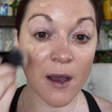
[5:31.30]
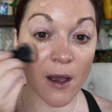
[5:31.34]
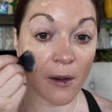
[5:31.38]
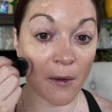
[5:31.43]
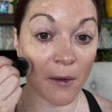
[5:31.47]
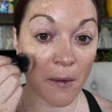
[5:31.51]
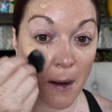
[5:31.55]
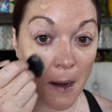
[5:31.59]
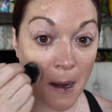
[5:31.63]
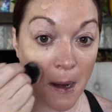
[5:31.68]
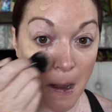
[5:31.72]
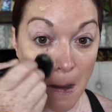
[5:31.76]

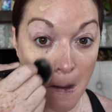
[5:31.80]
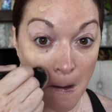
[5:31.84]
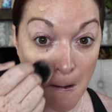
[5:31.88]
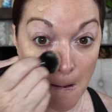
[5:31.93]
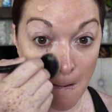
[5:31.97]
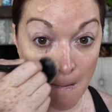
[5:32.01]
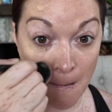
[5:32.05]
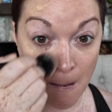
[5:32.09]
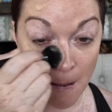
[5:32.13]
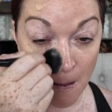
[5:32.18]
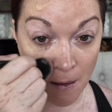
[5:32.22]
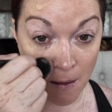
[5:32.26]
All right.
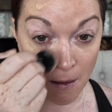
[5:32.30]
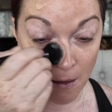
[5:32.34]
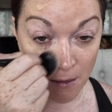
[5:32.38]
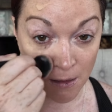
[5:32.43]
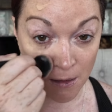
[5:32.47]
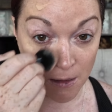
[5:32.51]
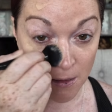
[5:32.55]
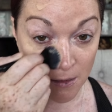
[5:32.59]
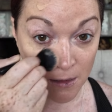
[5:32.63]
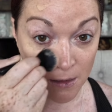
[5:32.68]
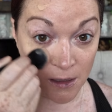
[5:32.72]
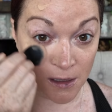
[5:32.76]

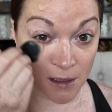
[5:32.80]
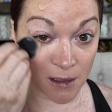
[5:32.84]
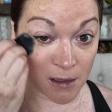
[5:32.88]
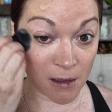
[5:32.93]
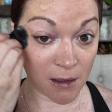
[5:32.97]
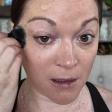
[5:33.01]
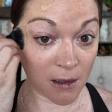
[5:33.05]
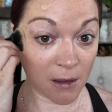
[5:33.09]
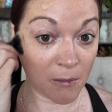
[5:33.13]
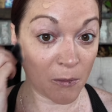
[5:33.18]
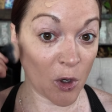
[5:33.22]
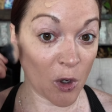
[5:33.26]

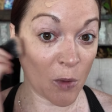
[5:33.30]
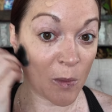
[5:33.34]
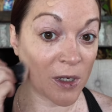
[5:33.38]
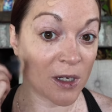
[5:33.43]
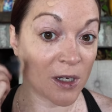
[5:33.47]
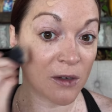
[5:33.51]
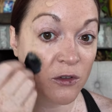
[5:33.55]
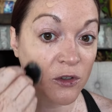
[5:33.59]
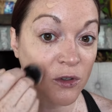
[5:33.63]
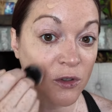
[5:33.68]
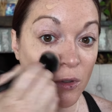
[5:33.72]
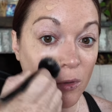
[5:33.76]

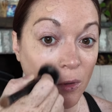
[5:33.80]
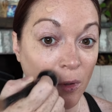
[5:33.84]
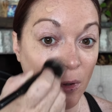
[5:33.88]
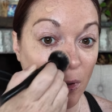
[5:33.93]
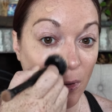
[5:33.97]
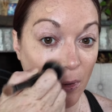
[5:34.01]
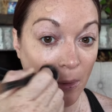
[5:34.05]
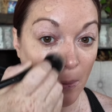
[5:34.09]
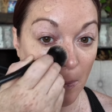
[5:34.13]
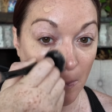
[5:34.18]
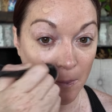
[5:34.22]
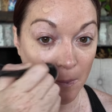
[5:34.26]
Moment of truth.
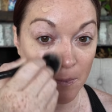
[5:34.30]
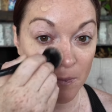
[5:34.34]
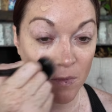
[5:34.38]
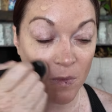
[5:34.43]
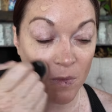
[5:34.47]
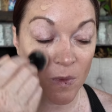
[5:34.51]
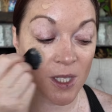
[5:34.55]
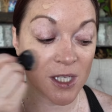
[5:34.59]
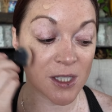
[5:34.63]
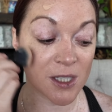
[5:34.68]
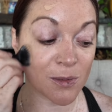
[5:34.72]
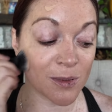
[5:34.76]

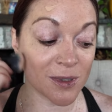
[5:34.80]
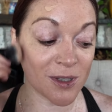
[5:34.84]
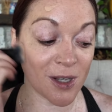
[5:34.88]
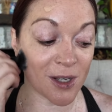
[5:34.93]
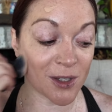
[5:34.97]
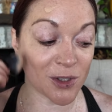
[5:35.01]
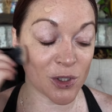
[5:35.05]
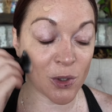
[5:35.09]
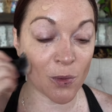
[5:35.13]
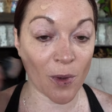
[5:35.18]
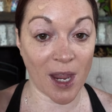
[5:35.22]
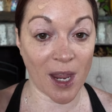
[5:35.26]
This was
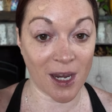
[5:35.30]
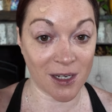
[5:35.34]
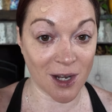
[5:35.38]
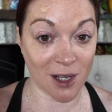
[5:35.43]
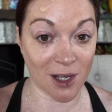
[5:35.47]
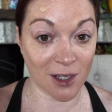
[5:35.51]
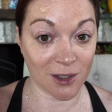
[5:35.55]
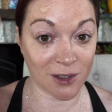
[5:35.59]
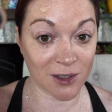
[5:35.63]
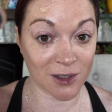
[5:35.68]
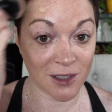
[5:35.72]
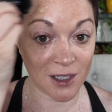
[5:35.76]
also
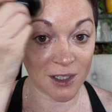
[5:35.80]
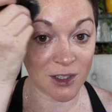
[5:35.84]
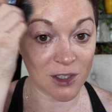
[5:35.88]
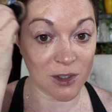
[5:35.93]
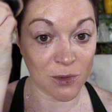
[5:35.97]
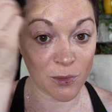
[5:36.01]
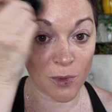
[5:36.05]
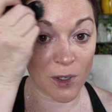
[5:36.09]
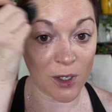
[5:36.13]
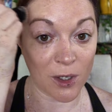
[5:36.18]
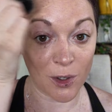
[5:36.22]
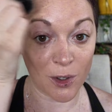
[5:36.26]
$8. I
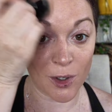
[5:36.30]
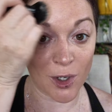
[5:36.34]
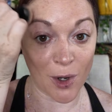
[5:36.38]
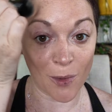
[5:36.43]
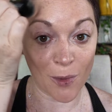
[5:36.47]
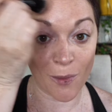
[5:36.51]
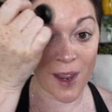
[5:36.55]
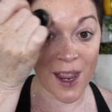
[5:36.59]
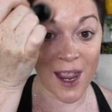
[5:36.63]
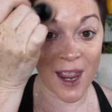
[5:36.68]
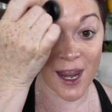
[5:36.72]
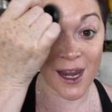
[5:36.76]
just want you to
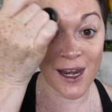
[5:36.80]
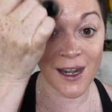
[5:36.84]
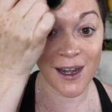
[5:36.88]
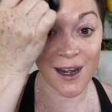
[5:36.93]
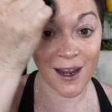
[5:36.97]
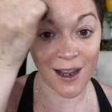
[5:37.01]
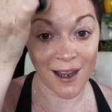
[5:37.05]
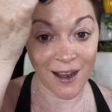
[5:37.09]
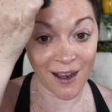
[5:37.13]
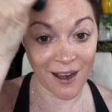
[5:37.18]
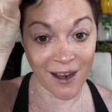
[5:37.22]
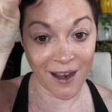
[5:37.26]
know.
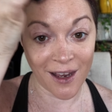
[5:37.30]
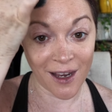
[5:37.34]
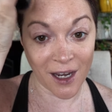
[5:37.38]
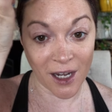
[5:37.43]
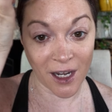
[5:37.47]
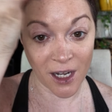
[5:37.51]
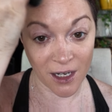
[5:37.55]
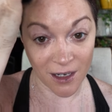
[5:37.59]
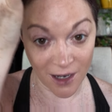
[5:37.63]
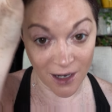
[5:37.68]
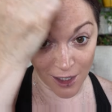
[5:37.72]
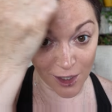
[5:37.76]

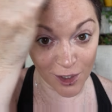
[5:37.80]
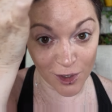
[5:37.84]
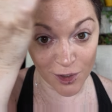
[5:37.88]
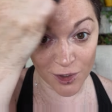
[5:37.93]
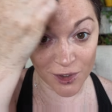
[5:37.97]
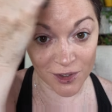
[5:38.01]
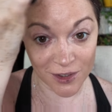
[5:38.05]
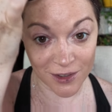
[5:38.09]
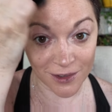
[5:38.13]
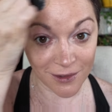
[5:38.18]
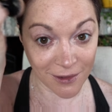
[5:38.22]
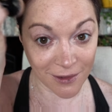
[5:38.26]

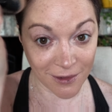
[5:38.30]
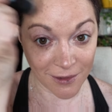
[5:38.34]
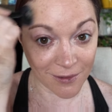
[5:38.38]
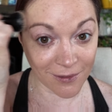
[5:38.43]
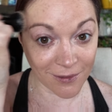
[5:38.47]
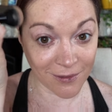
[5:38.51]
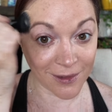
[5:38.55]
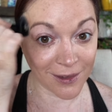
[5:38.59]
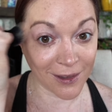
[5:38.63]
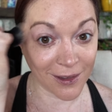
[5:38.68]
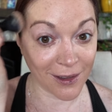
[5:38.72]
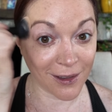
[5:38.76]
$8
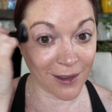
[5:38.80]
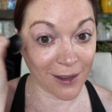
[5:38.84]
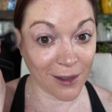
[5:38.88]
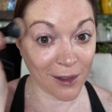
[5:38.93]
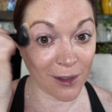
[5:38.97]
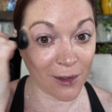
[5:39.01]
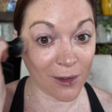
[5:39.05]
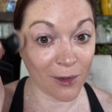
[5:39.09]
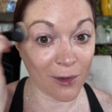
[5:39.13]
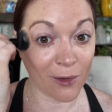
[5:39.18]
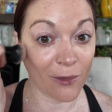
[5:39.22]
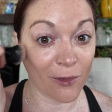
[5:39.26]

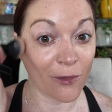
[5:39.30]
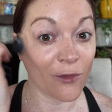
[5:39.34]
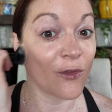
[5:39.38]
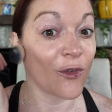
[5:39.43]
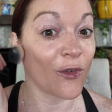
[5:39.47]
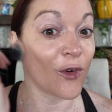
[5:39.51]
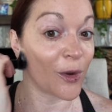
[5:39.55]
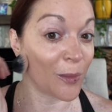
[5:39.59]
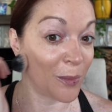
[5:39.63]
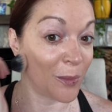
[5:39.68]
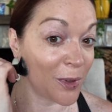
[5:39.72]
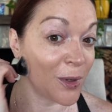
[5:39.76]

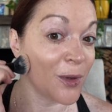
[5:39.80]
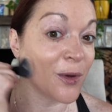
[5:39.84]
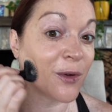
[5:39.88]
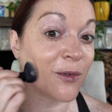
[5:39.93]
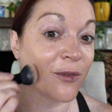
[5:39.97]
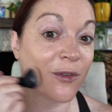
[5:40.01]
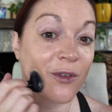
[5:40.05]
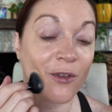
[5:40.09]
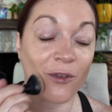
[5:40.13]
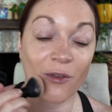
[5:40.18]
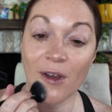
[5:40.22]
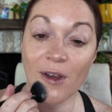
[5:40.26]
for a
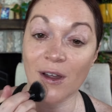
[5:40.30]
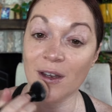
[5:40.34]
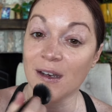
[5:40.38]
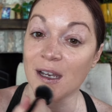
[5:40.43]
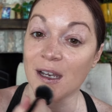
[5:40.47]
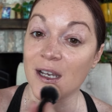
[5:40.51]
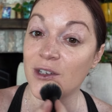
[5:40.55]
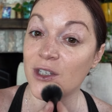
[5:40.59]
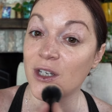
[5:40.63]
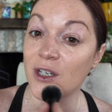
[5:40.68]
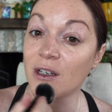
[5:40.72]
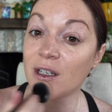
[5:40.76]
beautiful
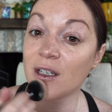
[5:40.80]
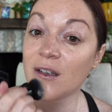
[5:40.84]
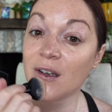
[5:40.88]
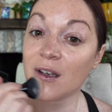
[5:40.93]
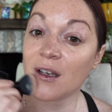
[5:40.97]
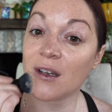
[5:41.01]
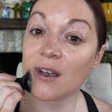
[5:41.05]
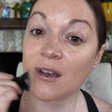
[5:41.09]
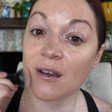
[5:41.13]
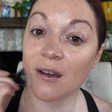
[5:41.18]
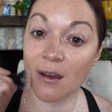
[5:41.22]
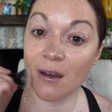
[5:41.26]
foundation
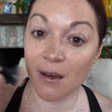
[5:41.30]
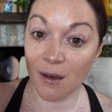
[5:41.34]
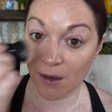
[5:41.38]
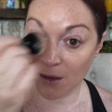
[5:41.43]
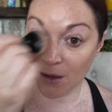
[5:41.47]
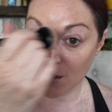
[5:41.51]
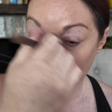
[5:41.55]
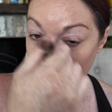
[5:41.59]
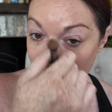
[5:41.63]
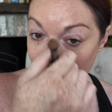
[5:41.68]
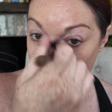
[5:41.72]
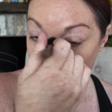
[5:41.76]

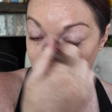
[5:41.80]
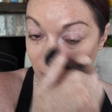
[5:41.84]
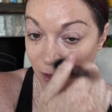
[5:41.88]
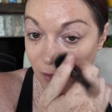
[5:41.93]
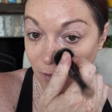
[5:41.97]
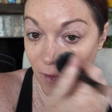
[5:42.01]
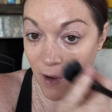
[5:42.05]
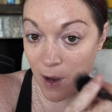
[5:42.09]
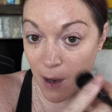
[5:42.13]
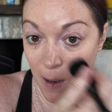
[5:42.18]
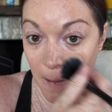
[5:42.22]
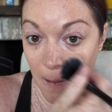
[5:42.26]
so
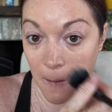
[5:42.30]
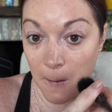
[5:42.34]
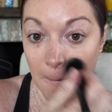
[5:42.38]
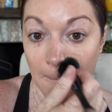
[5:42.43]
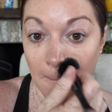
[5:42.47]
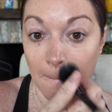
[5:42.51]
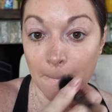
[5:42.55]
far.